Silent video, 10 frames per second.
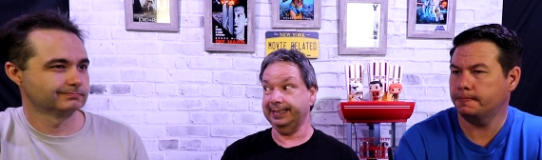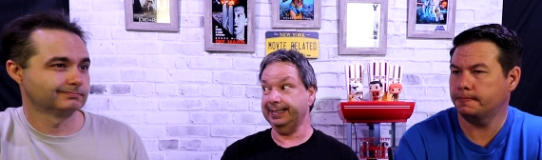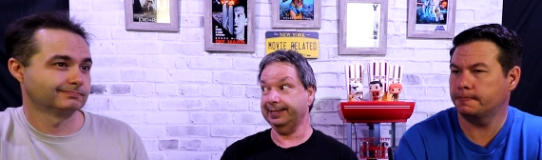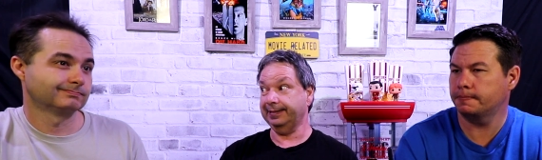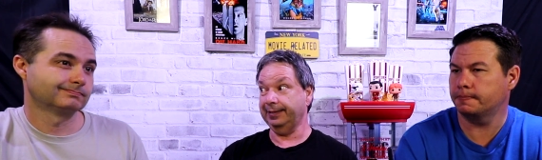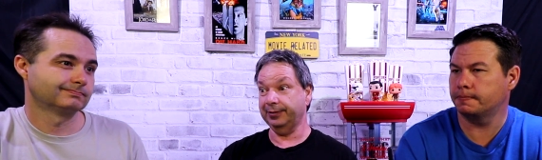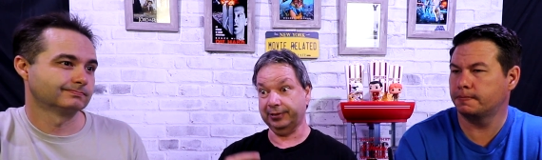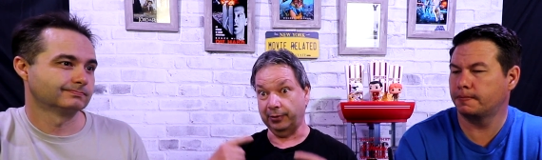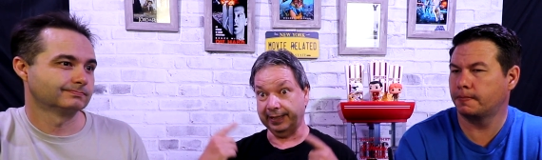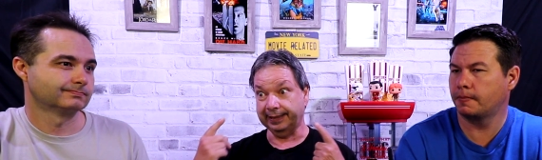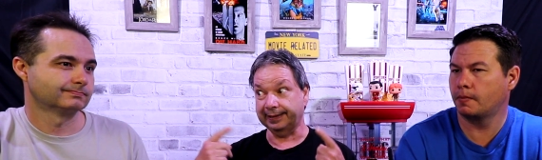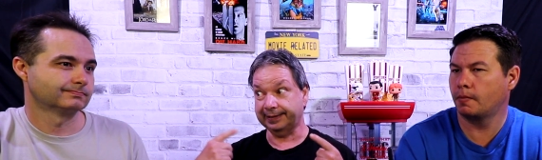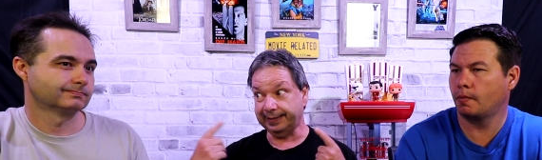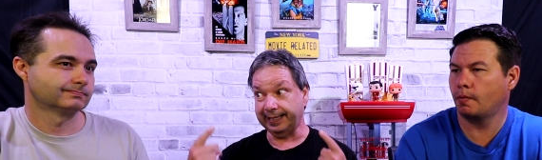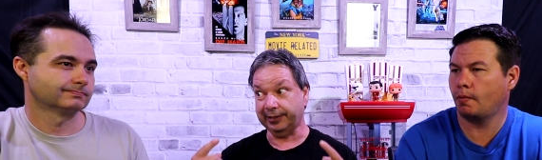Speaker 1: he's he was going a
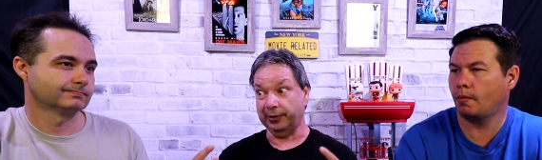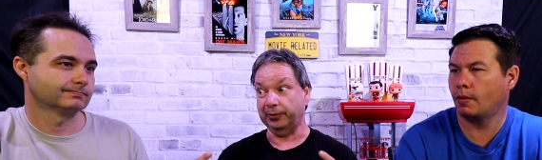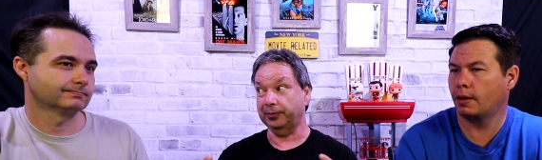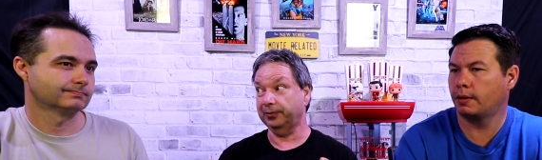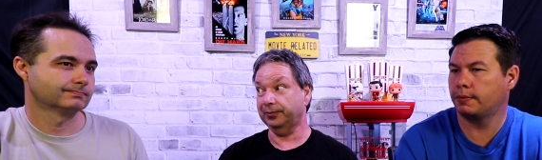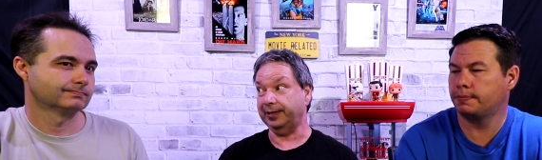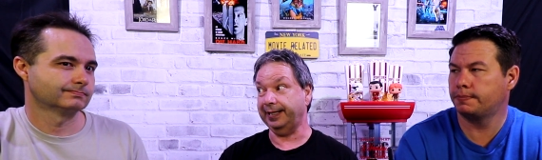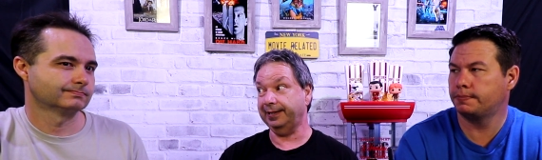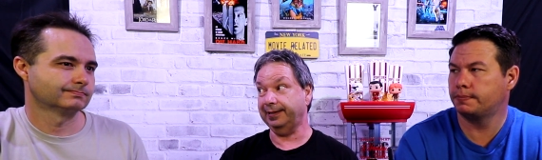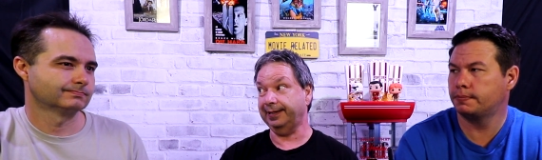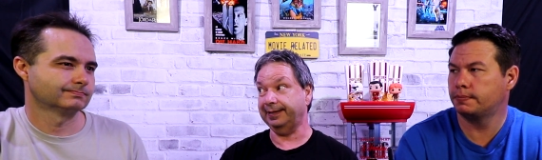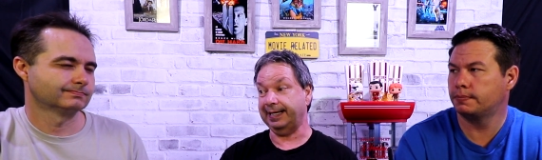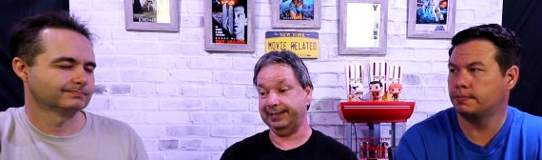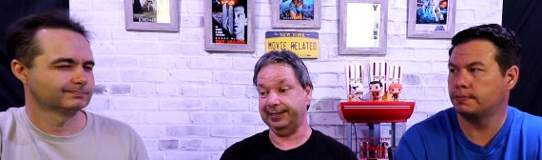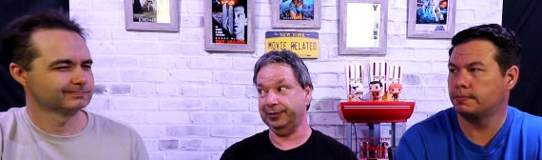little psycho, right? In
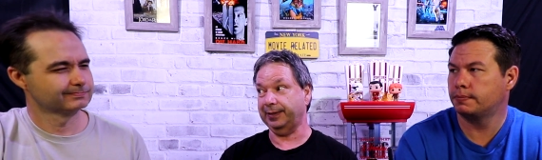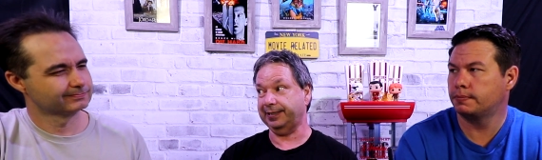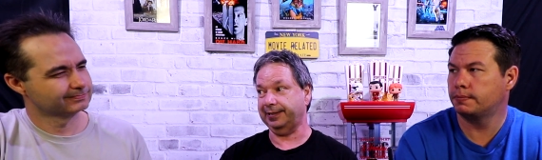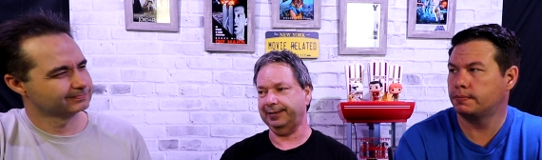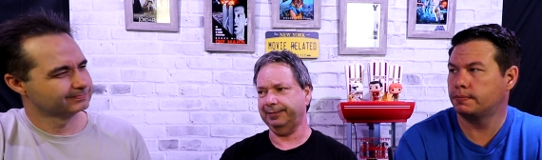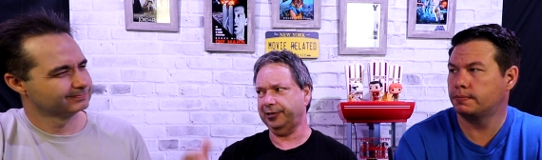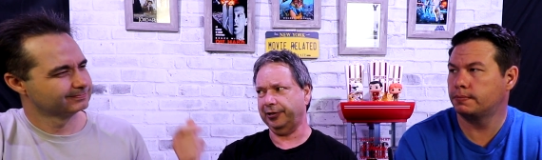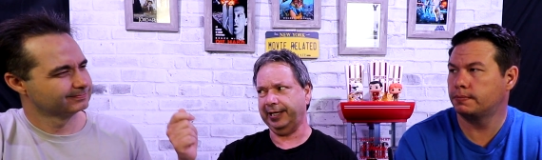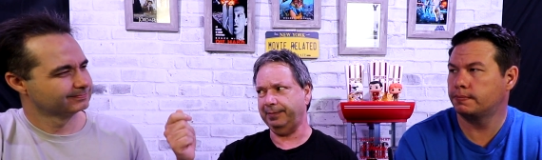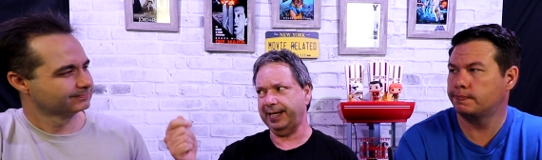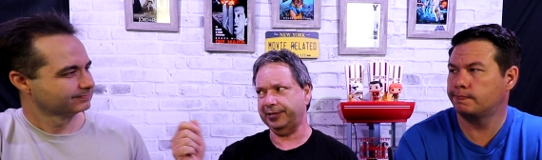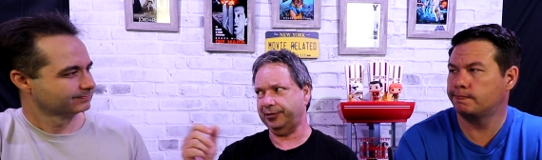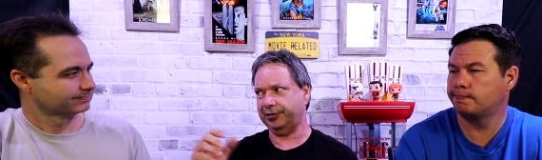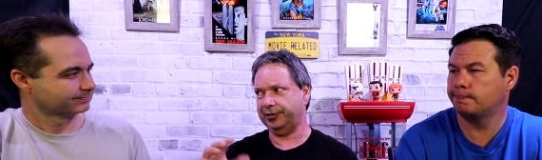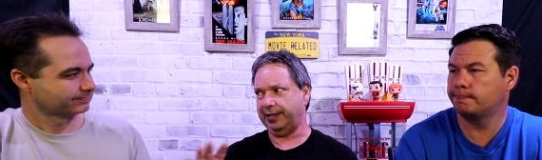that situation, the turkey
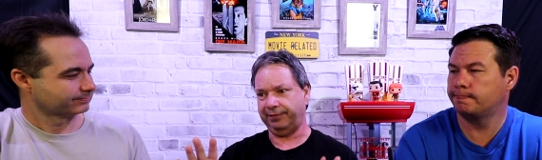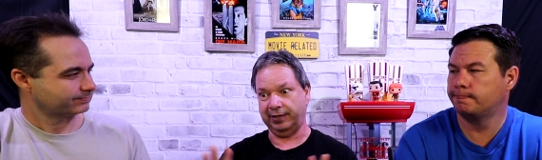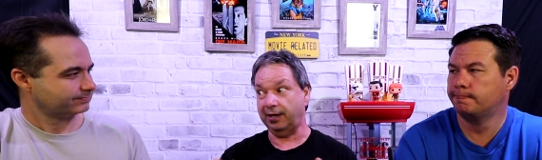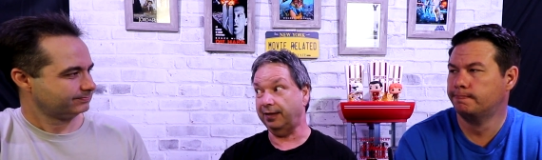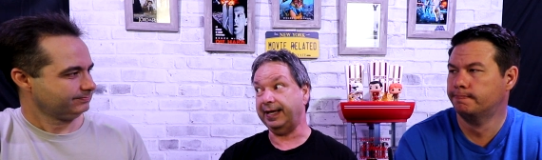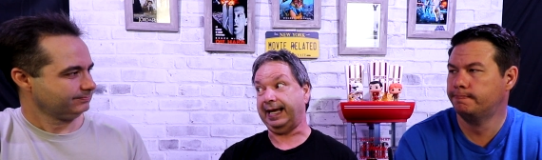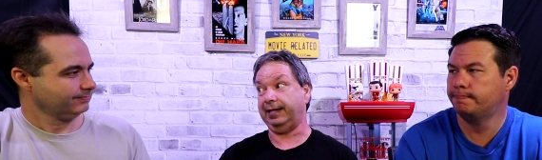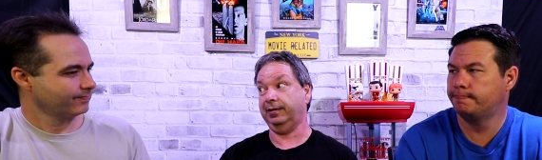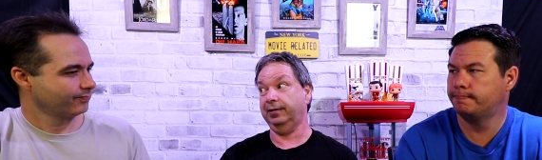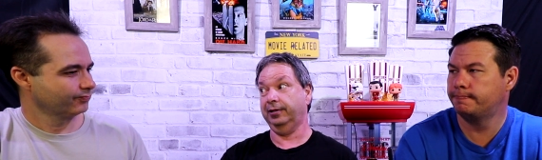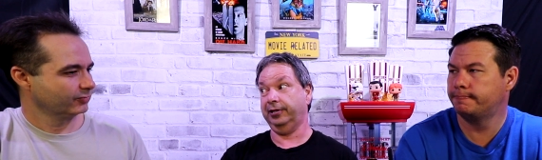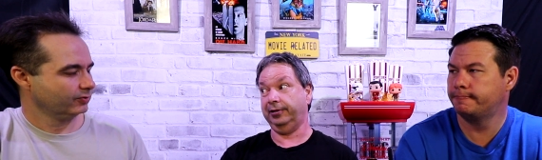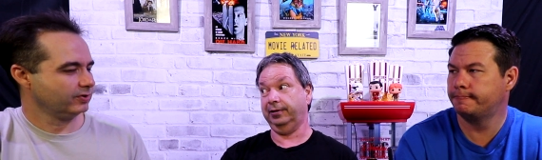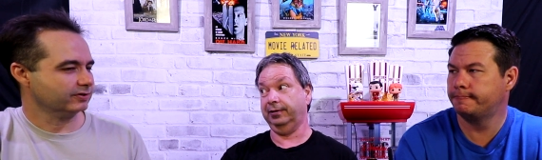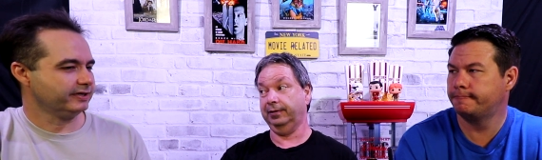baster stuff and all that.
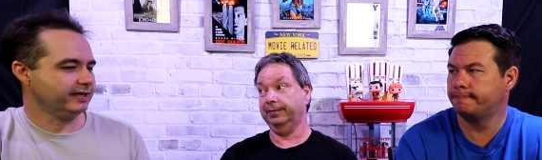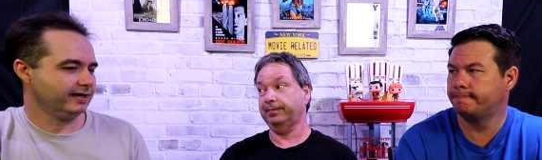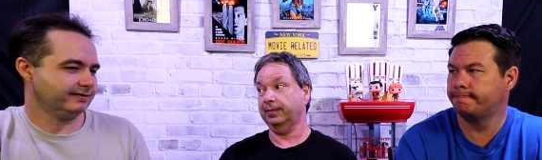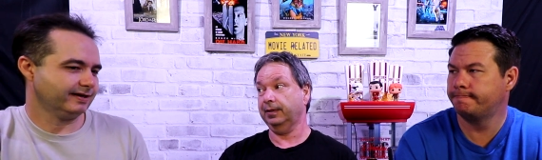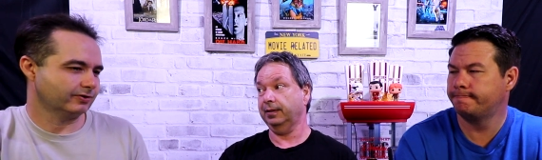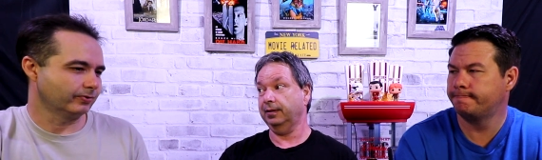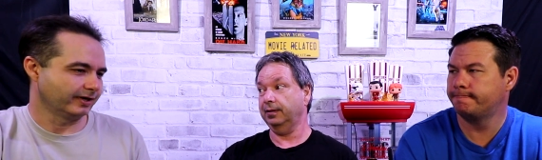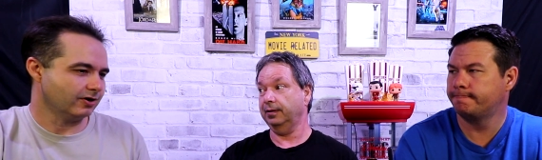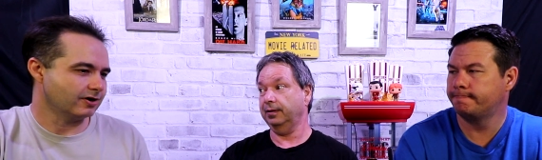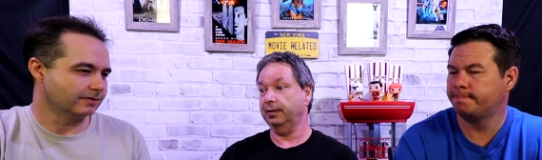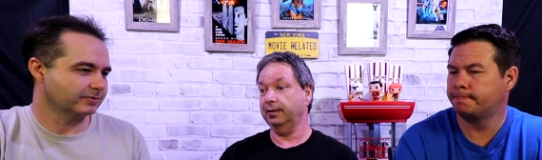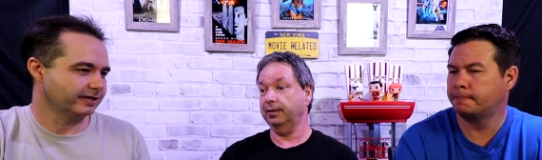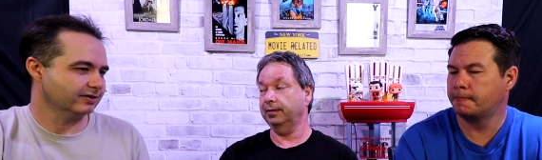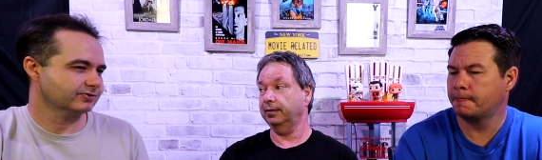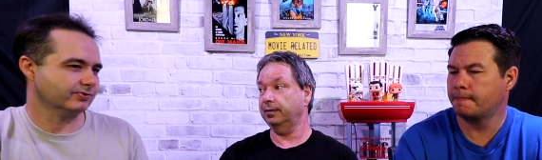Well,
Speaker 2: he had that going on,
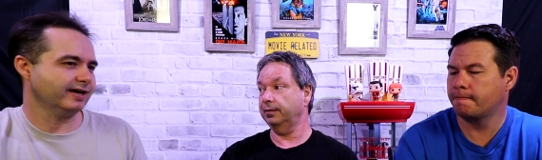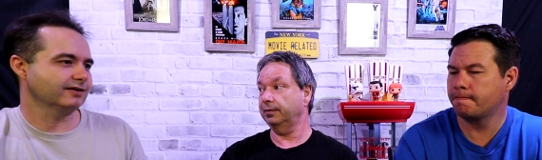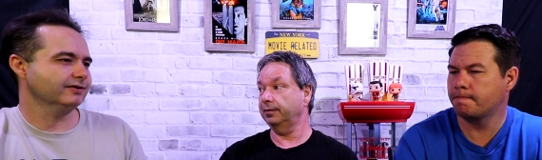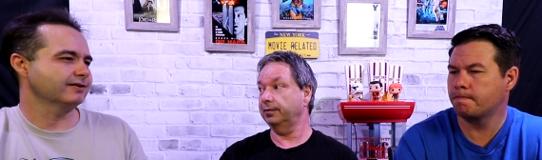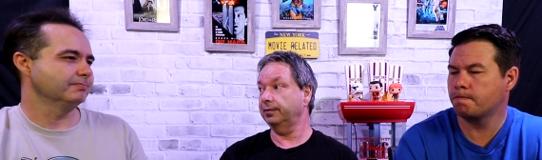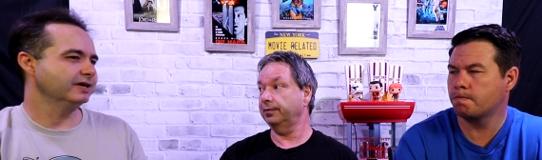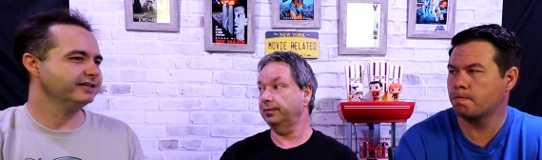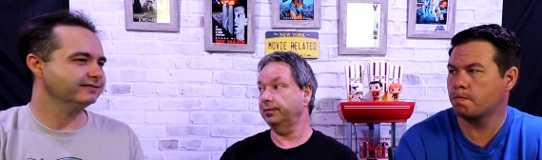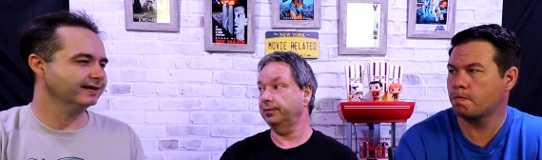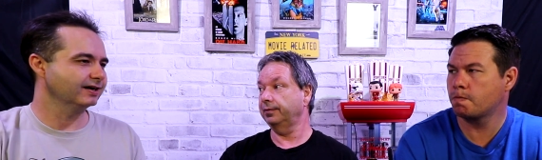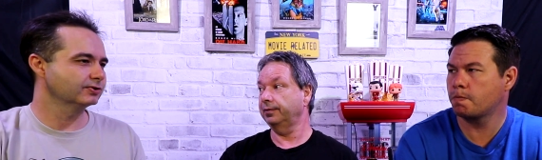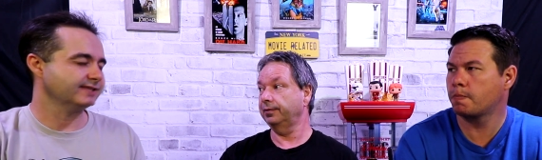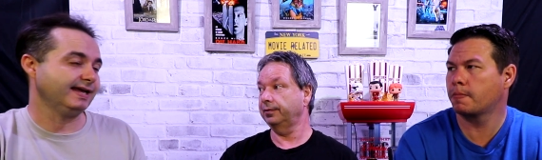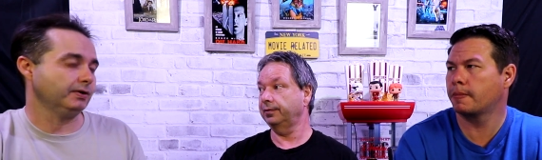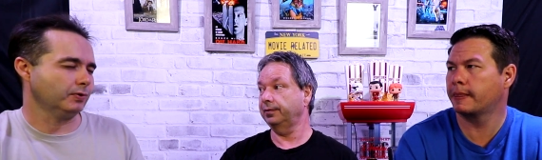but he also had a lot of money in the
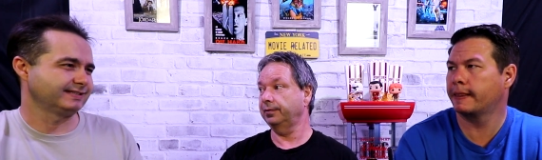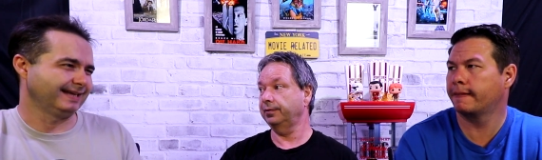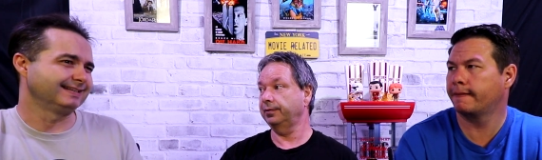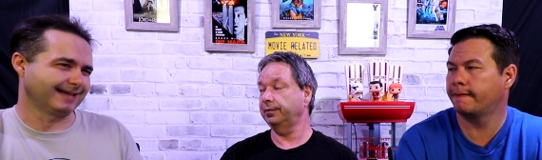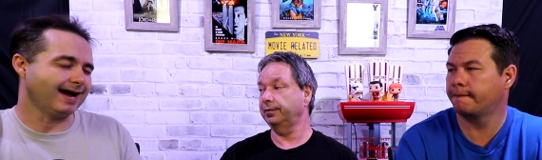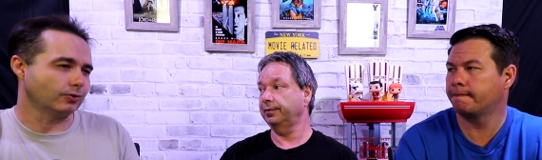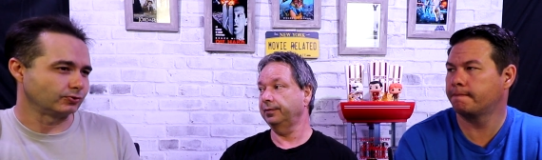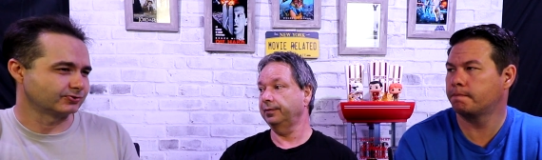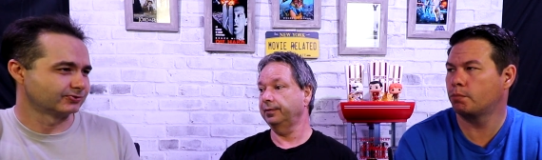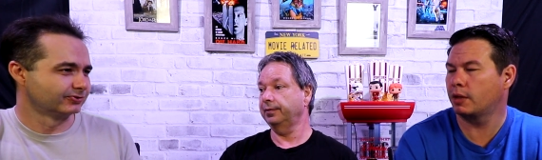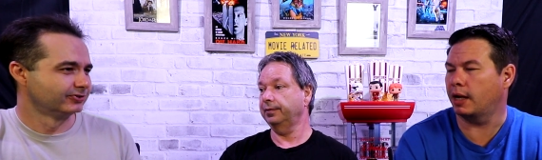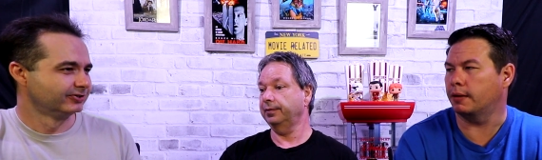house, and it was his house. Yeah.